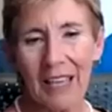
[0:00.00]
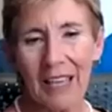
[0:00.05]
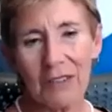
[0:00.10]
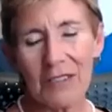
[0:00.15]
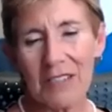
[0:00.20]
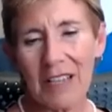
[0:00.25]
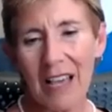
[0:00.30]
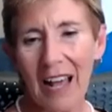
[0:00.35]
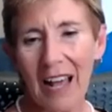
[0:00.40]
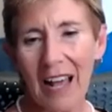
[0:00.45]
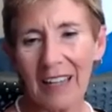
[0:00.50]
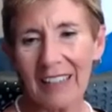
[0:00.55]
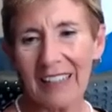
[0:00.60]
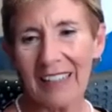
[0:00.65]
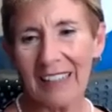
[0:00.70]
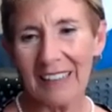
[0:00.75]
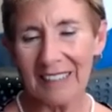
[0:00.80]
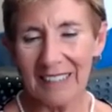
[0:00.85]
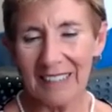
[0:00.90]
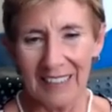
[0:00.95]
you,
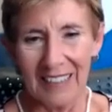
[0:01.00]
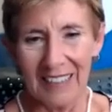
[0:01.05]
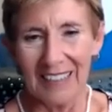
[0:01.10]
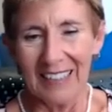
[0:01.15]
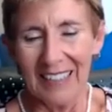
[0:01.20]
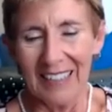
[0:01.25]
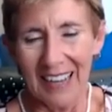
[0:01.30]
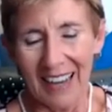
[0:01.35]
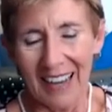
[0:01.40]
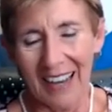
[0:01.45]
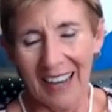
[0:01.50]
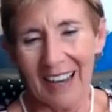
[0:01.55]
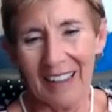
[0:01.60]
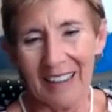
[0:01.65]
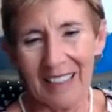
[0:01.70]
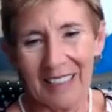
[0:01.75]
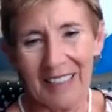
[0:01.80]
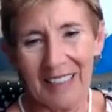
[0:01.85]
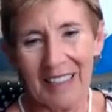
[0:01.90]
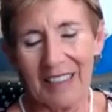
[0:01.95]
Sally. And
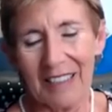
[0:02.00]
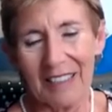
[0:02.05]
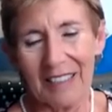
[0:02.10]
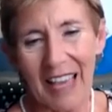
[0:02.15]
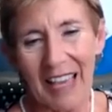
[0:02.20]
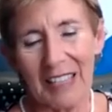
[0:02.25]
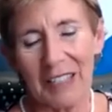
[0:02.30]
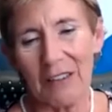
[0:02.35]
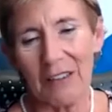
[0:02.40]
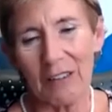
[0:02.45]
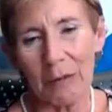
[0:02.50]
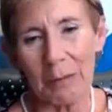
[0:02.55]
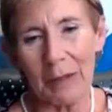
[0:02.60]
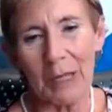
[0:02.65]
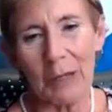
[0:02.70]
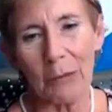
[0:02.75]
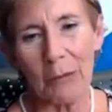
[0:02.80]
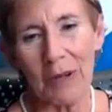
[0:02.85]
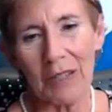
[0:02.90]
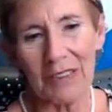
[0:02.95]
thank you for
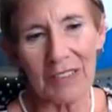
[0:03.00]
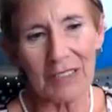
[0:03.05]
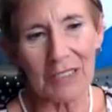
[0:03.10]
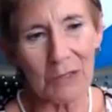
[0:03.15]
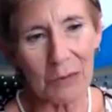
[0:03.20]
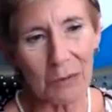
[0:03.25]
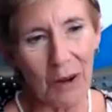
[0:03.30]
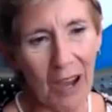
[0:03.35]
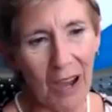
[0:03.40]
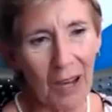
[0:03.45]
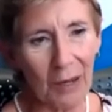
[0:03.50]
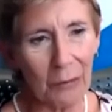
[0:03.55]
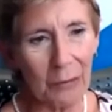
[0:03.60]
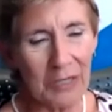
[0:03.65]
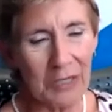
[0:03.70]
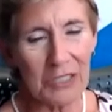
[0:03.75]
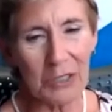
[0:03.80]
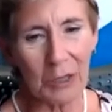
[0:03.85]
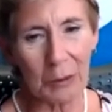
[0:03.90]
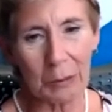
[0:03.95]
being with us, Ron.
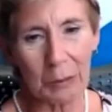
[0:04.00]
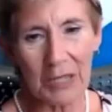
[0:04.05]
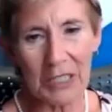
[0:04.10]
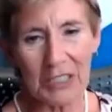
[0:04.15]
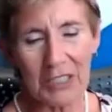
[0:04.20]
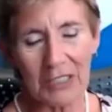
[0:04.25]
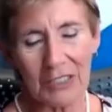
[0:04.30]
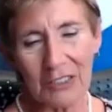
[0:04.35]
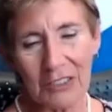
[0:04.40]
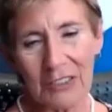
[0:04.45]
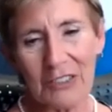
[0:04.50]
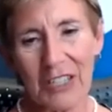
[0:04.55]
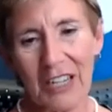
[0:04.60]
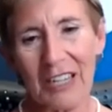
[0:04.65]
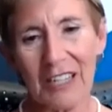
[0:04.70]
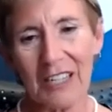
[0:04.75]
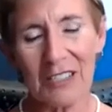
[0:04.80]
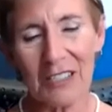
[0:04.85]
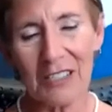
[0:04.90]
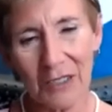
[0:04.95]
We sure appreciate the
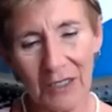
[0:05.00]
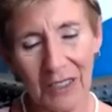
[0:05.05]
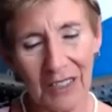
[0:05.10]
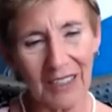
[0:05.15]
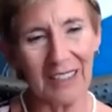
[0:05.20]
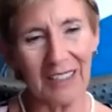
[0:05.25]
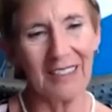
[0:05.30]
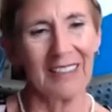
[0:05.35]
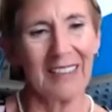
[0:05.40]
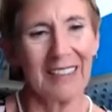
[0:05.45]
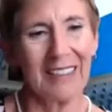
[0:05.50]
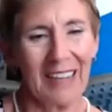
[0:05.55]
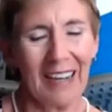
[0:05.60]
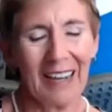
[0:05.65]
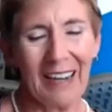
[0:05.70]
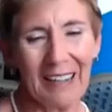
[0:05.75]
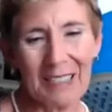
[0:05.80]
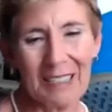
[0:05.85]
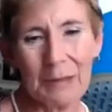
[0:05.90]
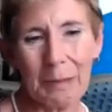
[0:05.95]
chance to
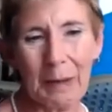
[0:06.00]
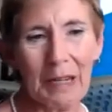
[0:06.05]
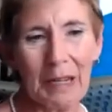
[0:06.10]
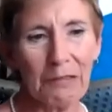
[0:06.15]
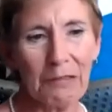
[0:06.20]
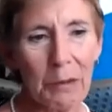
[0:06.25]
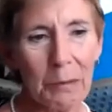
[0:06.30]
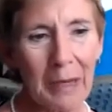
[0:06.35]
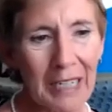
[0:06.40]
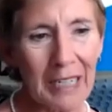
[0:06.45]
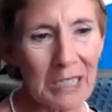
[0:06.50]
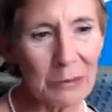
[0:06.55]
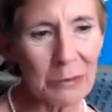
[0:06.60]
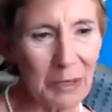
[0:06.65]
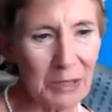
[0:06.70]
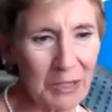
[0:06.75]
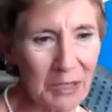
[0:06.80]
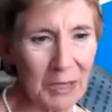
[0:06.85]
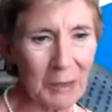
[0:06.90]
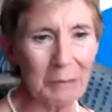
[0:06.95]
spend a few minutes
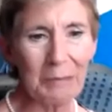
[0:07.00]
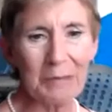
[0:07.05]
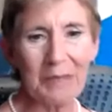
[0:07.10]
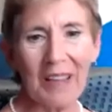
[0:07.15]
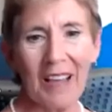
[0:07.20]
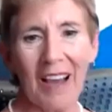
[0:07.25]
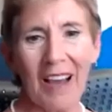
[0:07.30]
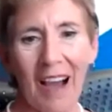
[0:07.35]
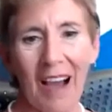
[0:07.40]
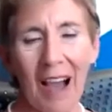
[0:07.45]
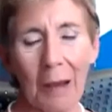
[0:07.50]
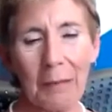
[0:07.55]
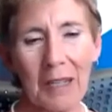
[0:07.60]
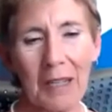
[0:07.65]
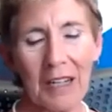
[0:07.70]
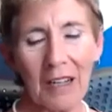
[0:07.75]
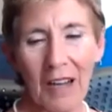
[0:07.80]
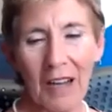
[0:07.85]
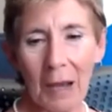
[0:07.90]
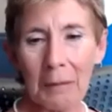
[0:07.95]
with you. I'm
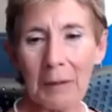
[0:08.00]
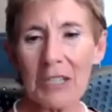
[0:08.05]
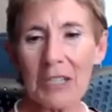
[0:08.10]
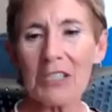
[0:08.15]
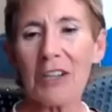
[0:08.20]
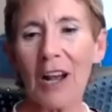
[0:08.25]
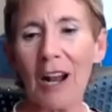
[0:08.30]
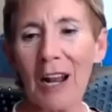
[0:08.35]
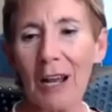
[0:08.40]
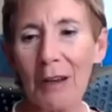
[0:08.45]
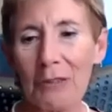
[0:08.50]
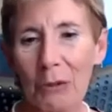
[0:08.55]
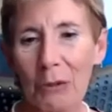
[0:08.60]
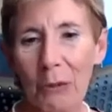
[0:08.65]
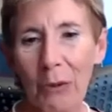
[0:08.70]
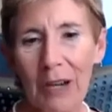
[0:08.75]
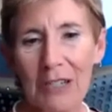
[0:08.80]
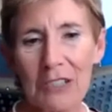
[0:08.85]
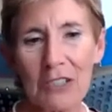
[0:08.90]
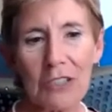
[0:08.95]
gonna start out the
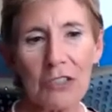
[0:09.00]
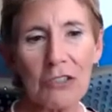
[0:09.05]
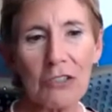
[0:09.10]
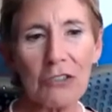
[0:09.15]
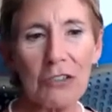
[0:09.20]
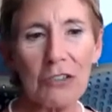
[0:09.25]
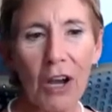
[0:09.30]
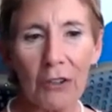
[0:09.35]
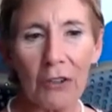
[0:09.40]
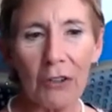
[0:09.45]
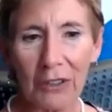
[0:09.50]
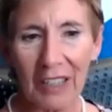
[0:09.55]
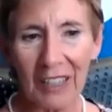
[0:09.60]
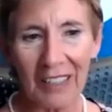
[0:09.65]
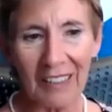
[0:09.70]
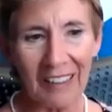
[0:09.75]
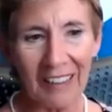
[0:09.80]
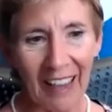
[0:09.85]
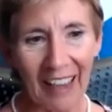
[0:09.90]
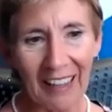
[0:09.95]
question that you know you're
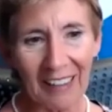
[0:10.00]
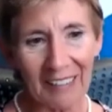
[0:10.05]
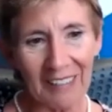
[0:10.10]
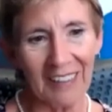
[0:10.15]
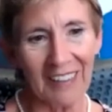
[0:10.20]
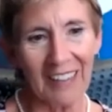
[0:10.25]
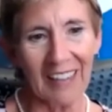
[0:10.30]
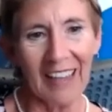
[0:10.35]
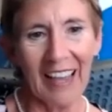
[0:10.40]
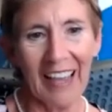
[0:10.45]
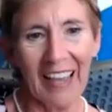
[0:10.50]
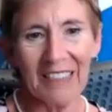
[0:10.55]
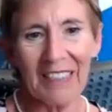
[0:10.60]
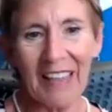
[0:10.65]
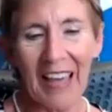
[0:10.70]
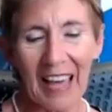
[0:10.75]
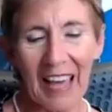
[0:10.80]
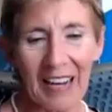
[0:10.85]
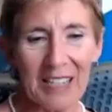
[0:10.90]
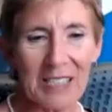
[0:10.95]
gonna get, and
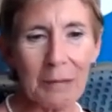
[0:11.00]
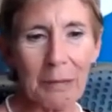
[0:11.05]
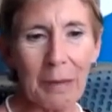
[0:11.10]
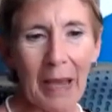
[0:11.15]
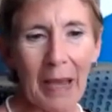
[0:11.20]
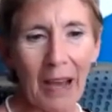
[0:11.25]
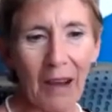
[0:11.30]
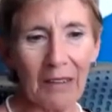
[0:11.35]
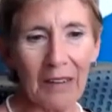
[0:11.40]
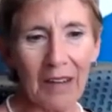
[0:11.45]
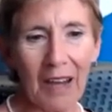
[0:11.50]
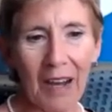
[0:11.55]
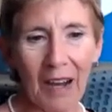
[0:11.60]
that is about